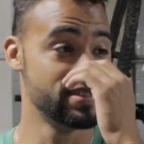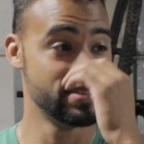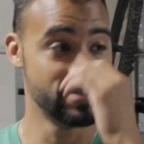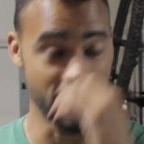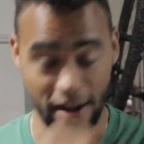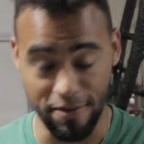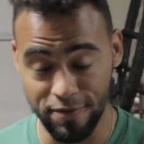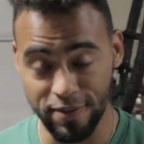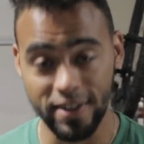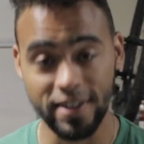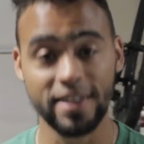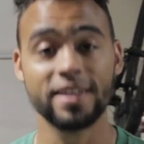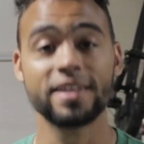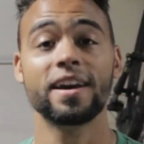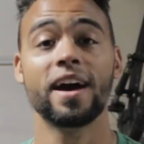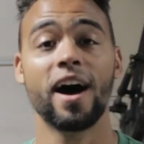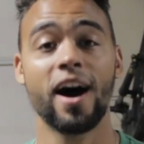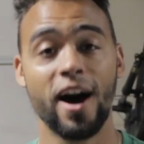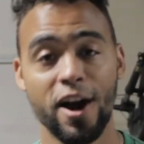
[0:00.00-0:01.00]

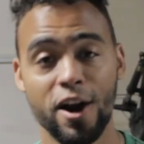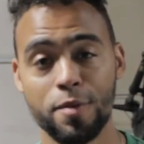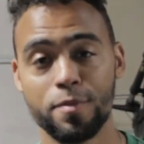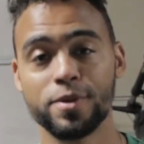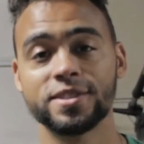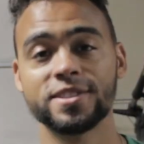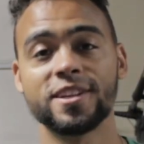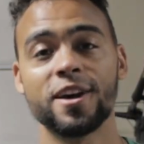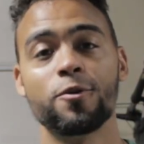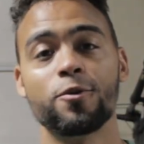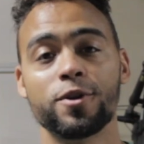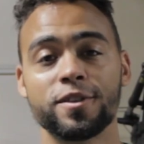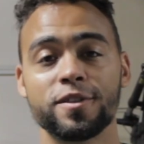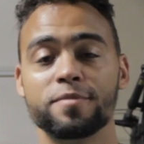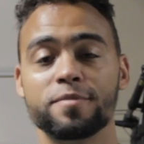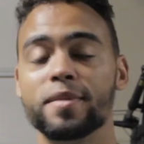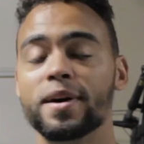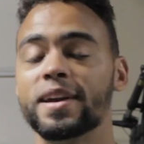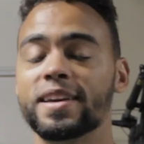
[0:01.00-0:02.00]
Definitely 100% worth
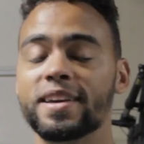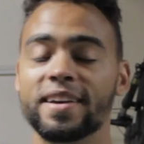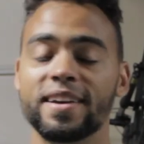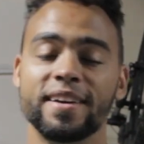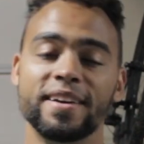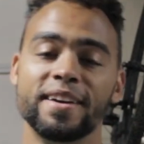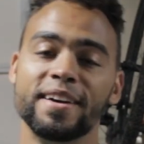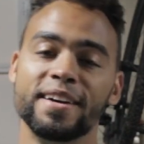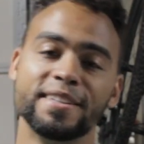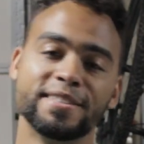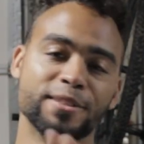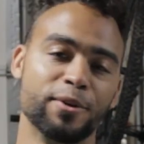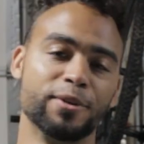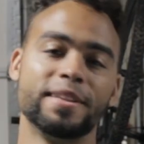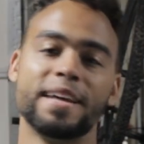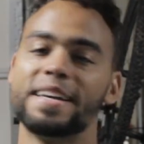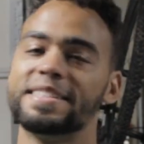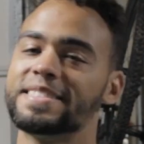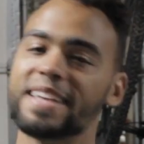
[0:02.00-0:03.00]
the money. So with
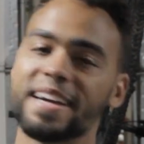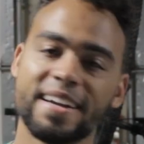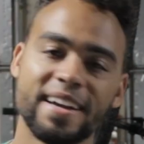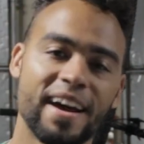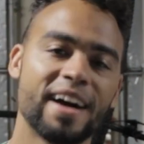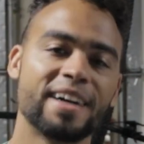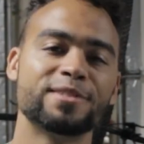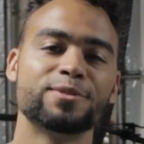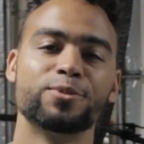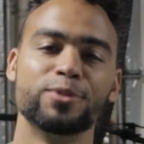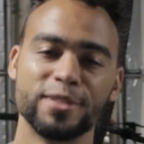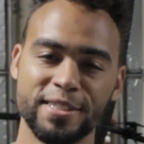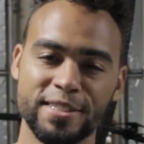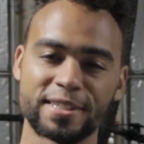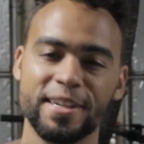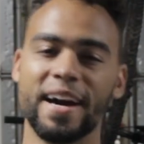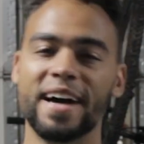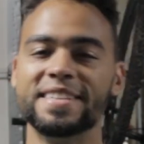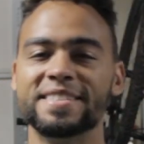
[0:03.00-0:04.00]
that said guys, we'll see
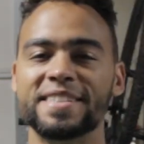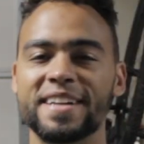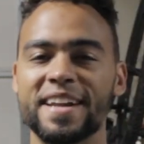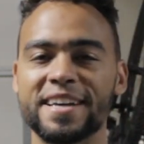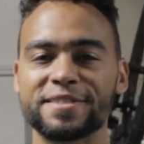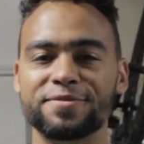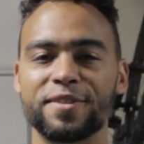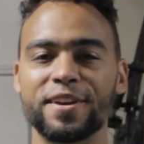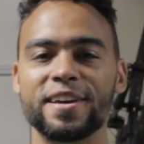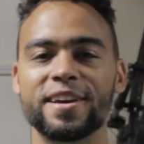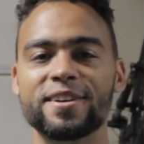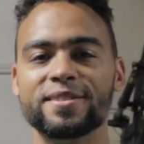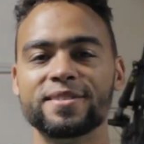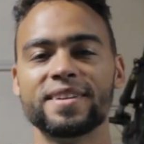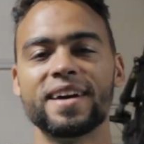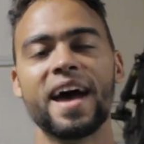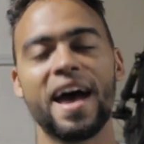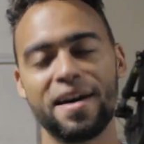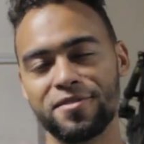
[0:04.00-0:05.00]
you guys in the next video.
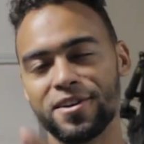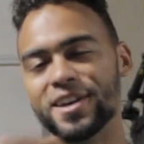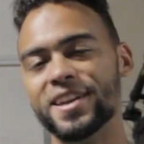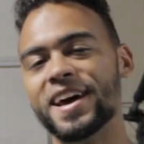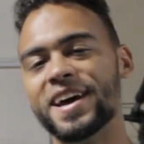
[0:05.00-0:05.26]
Have a good